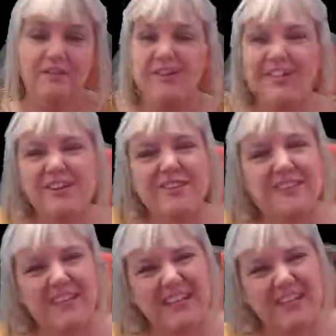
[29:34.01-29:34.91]
Well, it's so
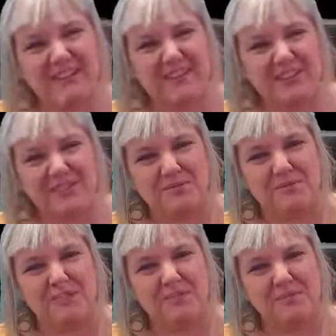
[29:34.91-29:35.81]
funny, isn't it, when you've got
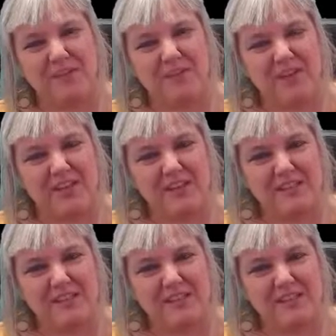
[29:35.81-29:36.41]
somebody to aggravate.